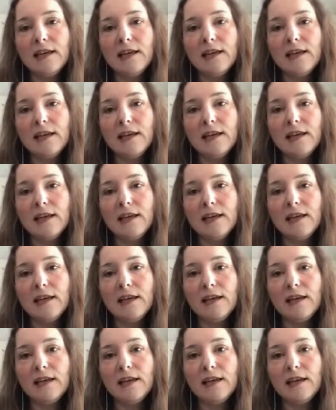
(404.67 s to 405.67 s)
how
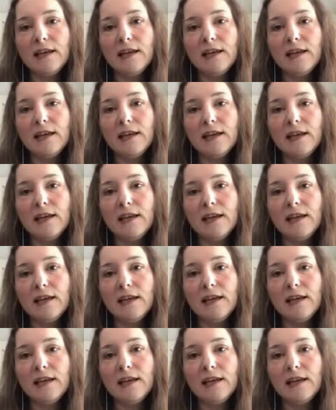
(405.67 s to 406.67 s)
it has been really
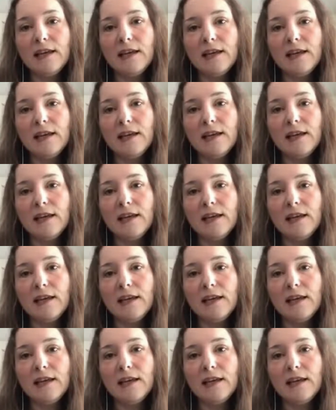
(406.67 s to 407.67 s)
growing for them and so on, they
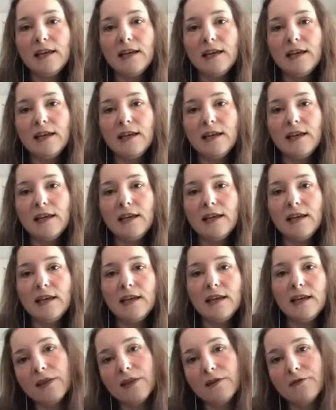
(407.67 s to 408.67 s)
new opportunities
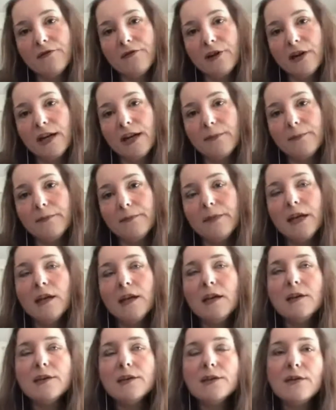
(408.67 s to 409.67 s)
open up for them.
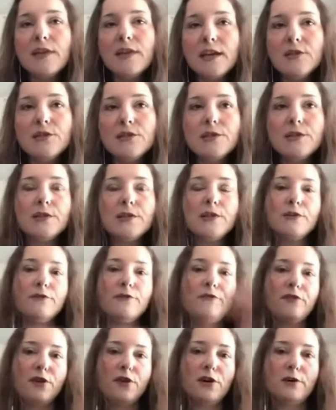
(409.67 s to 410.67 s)
So that's just
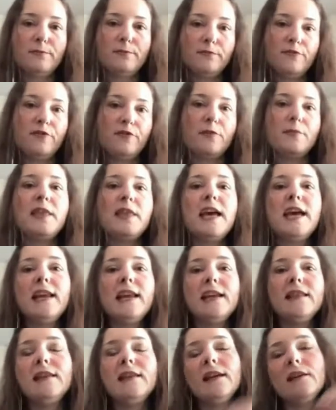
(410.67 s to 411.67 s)
from that
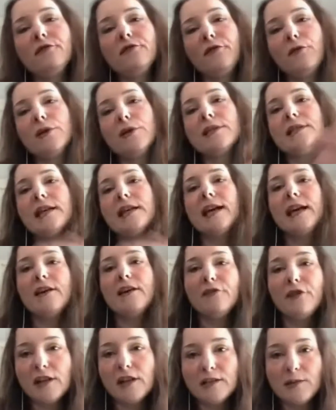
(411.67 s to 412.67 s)
end. And of course I
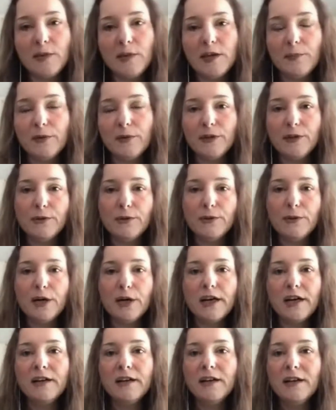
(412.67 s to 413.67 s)
have all the people who
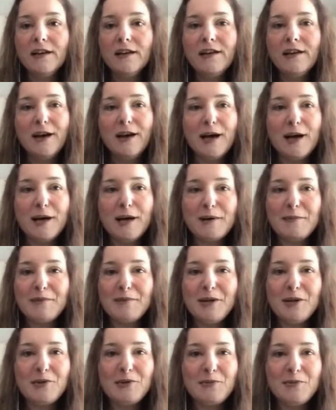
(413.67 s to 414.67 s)
are
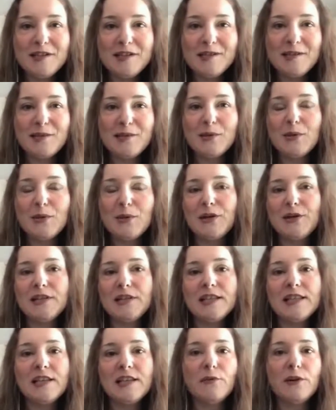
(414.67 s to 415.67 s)
the business owners,
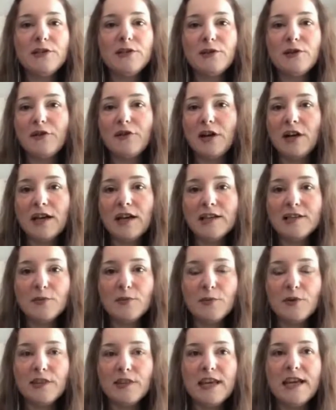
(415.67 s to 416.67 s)
and they want to have all kinds of
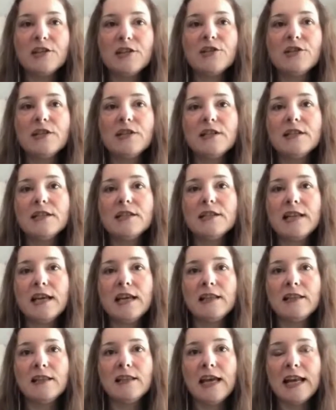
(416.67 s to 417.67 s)
protections
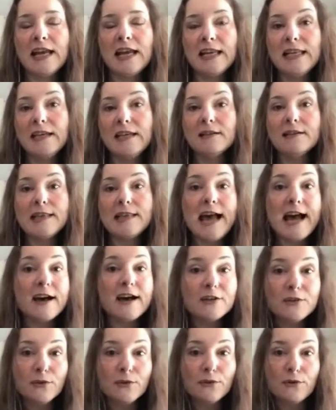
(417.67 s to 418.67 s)
and ideas
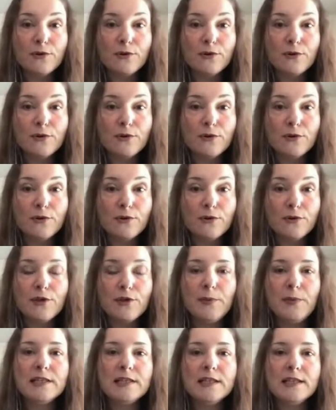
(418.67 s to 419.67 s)
how to grow
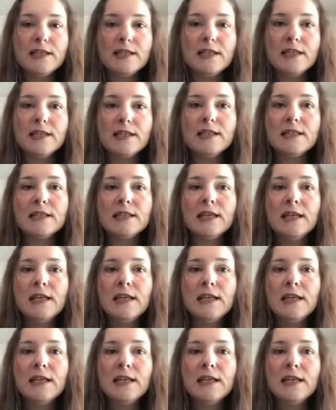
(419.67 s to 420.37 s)
their businesses,